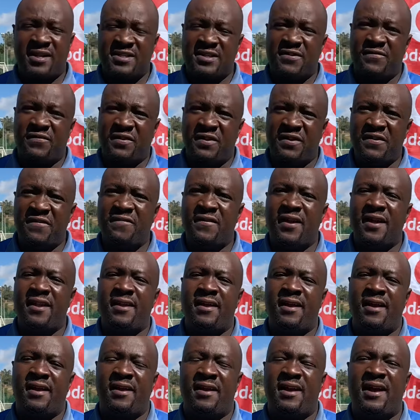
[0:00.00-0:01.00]
have given uh,
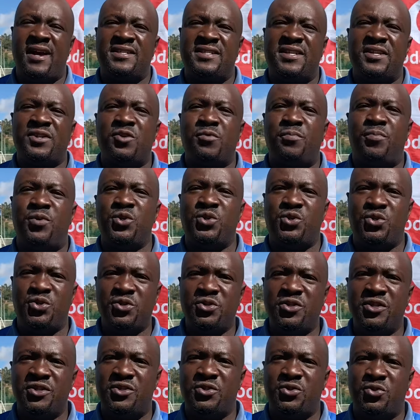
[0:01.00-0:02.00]
us an
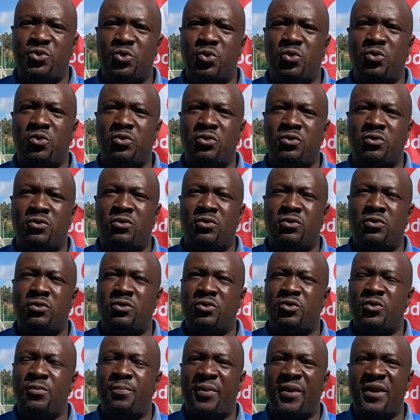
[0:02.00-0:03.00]
opportunity to, to,
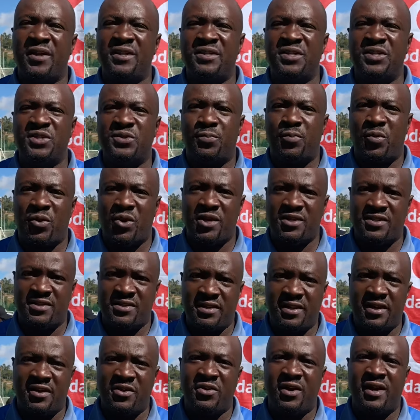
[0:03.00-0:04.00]
to bring these boys
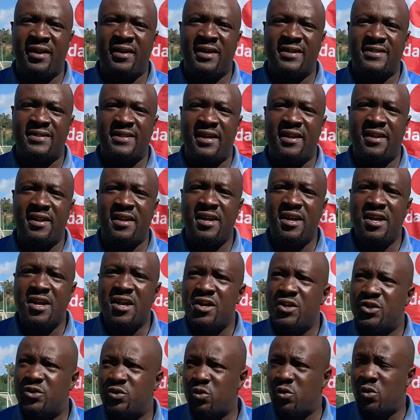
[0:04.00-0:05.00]
here, you understand.
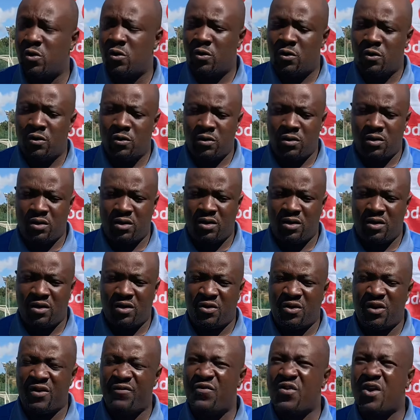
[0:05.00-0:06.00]
So
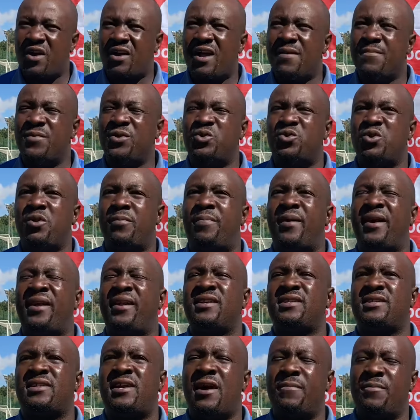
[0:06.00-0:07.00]
if you are coming to your
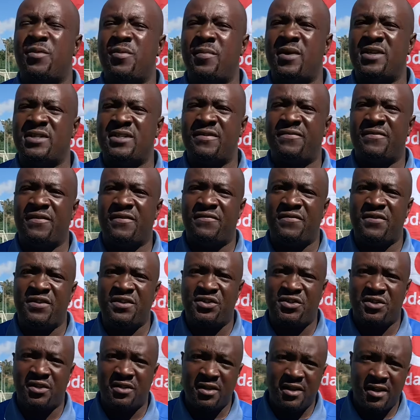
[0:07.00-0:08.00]
Pirates Cup, you must have a
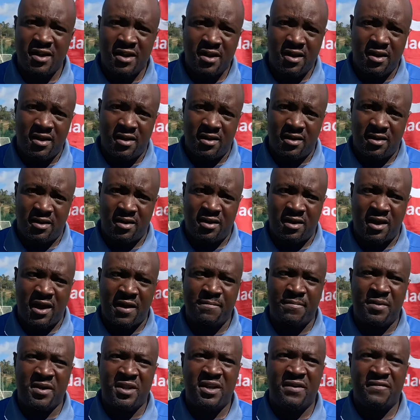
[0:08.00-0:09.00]
vision. Uh, I
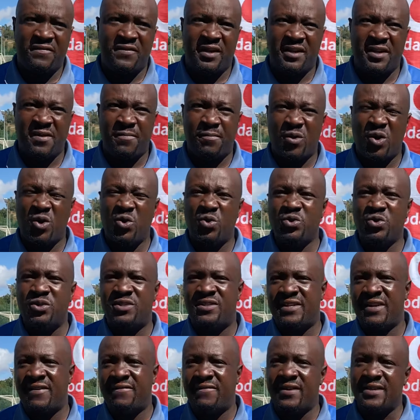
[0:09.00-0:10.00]
believe that the boy who's
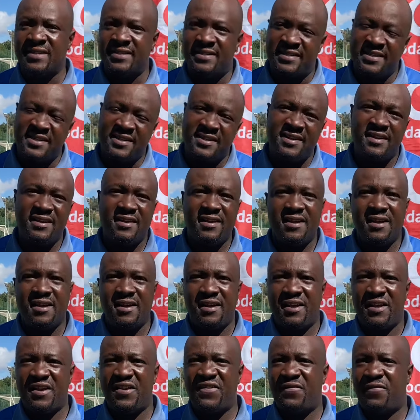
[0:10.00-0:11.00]
17
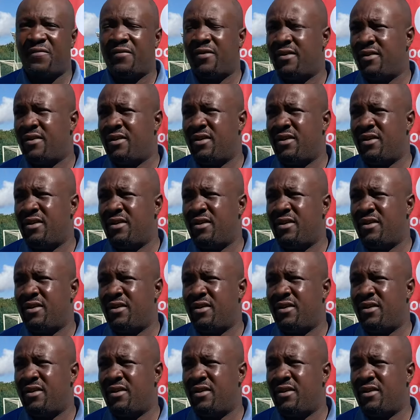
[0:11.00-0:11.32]
if you